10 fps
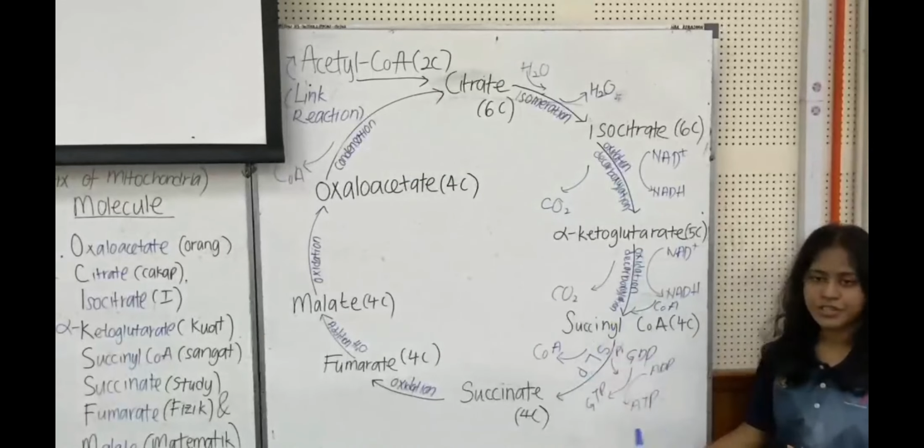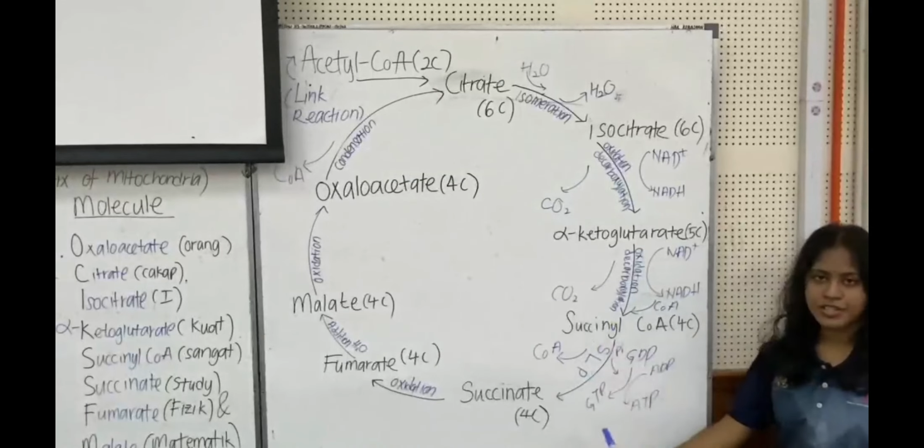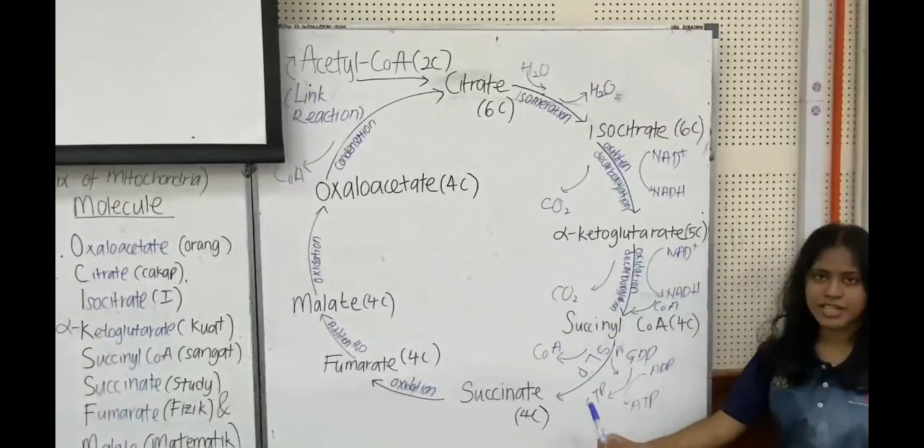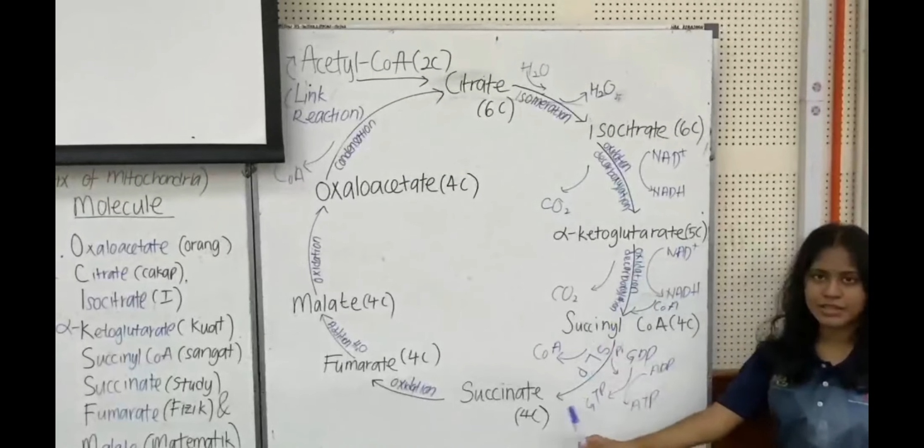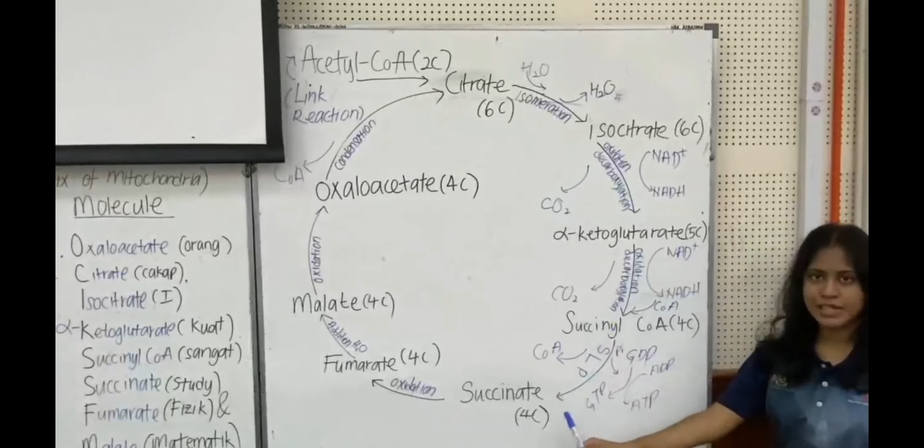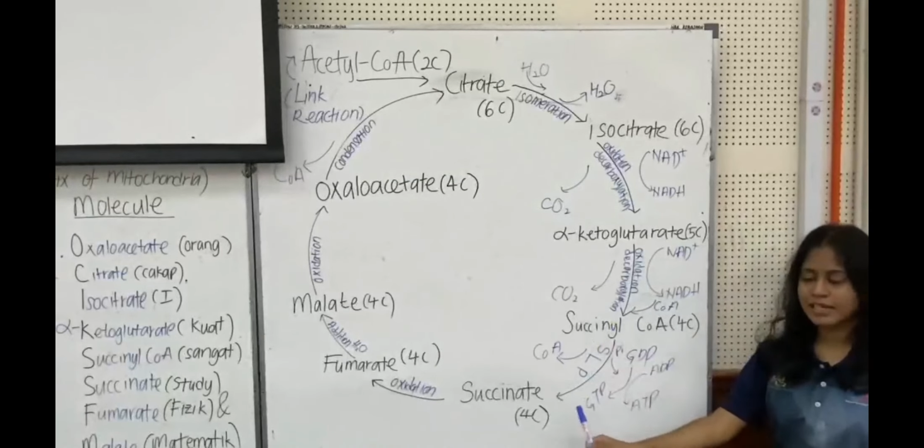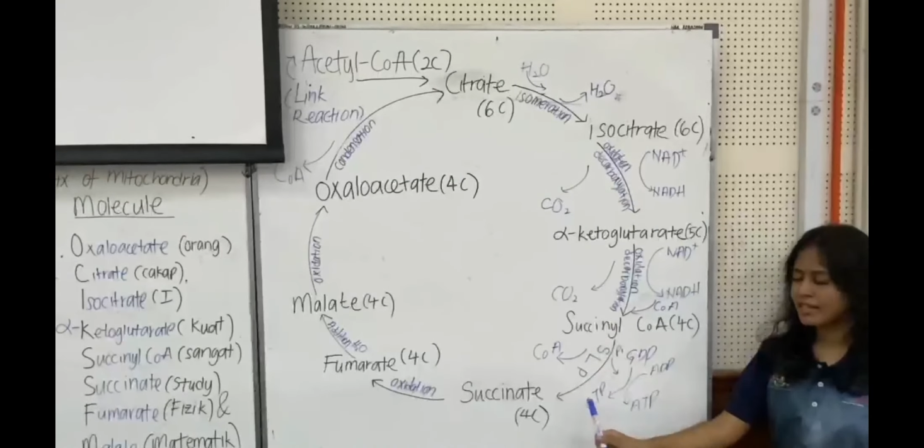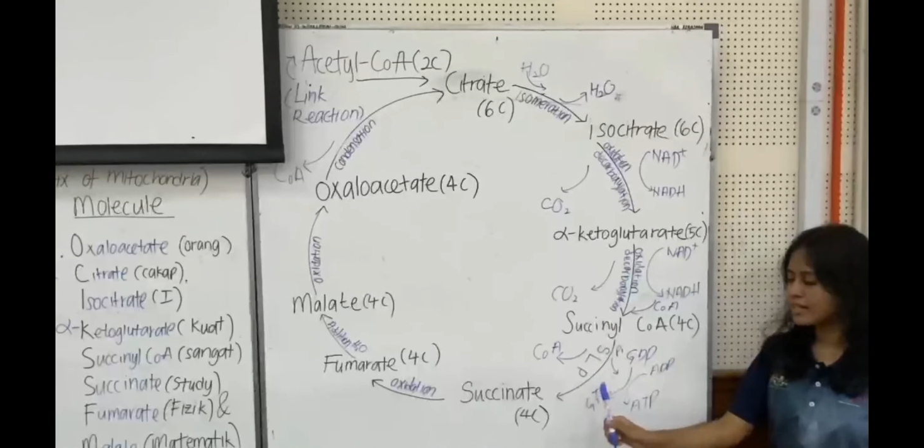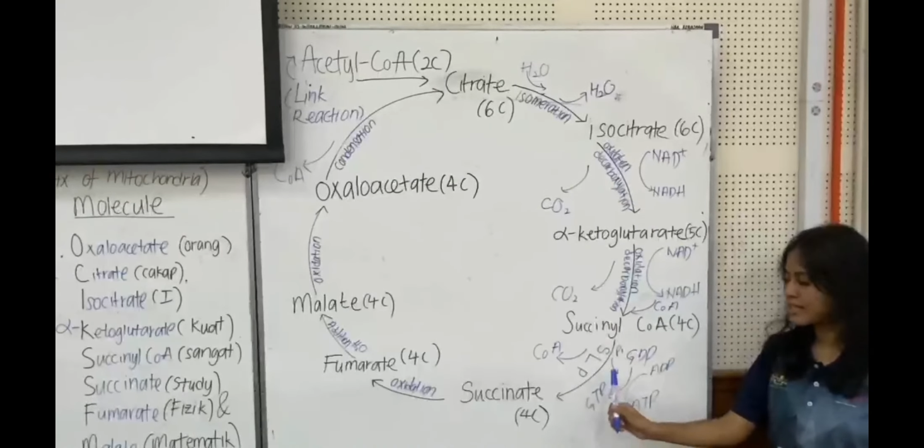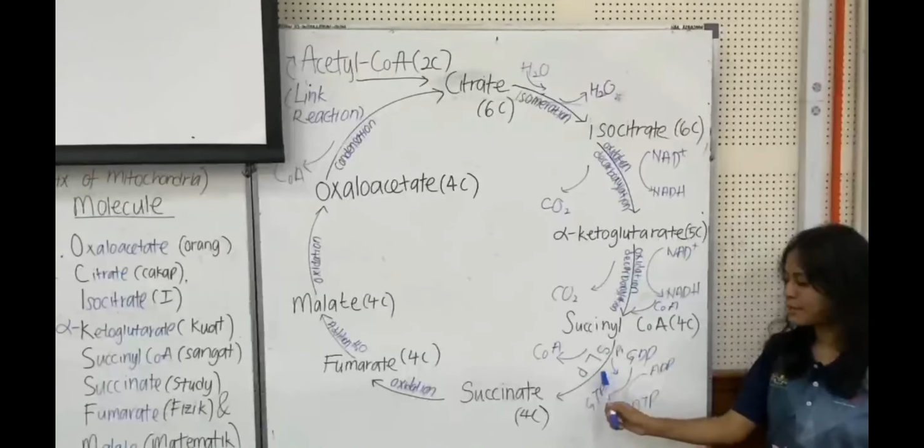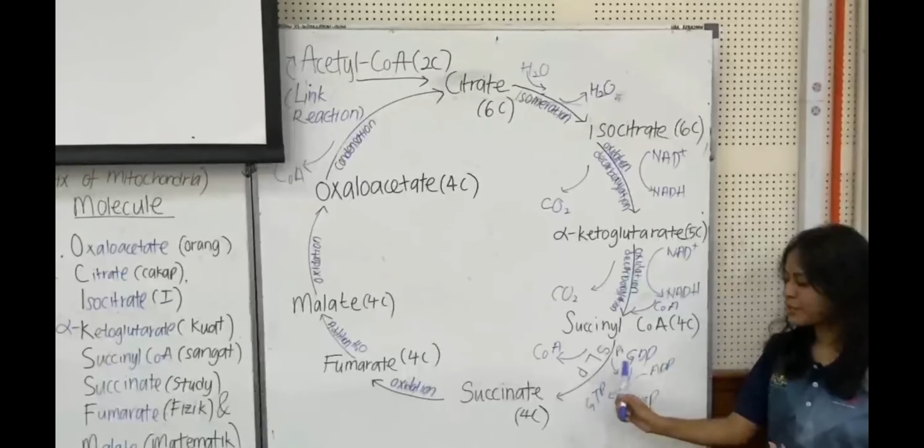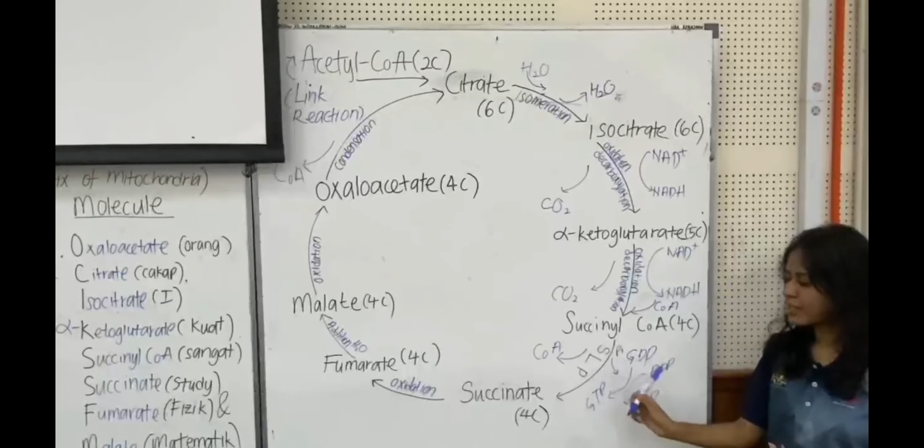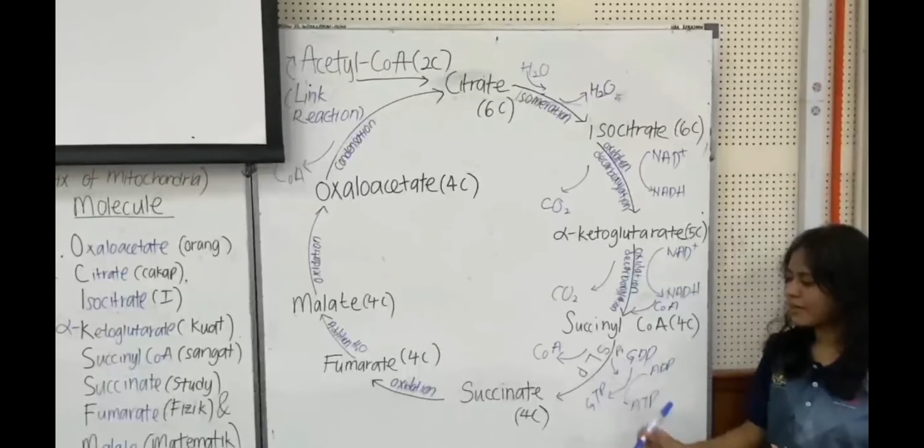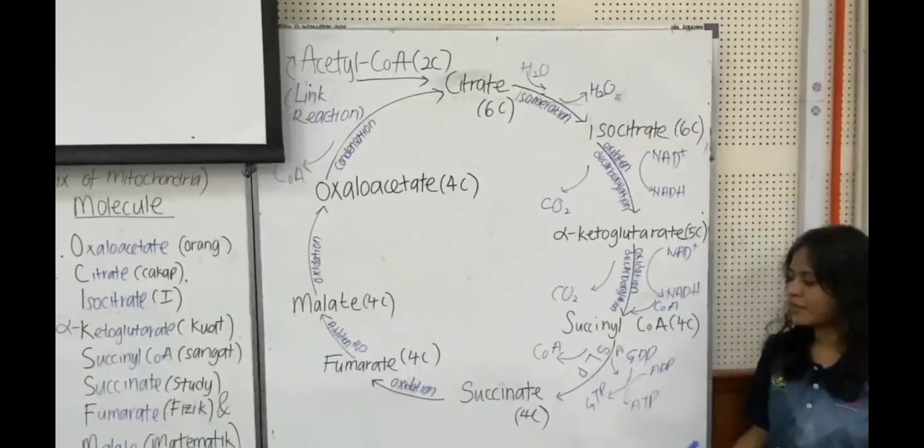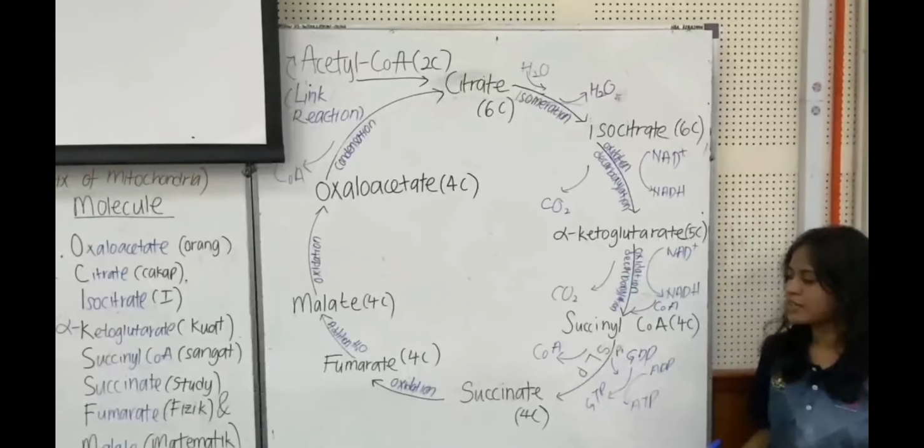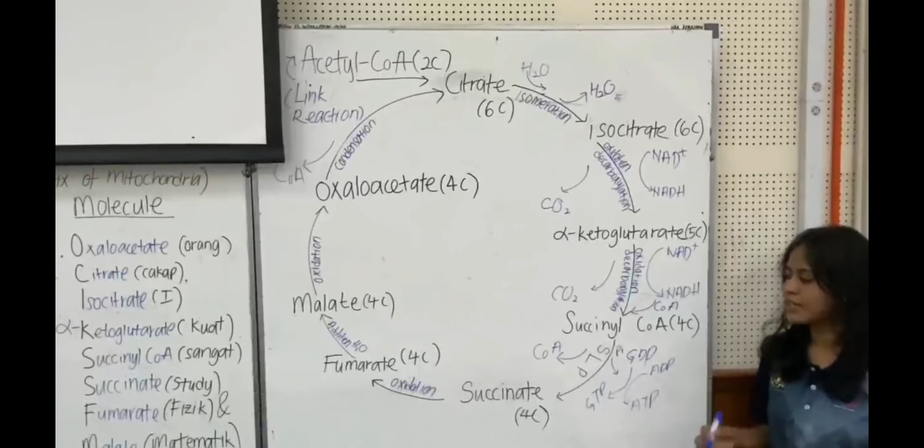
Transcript: your substrate level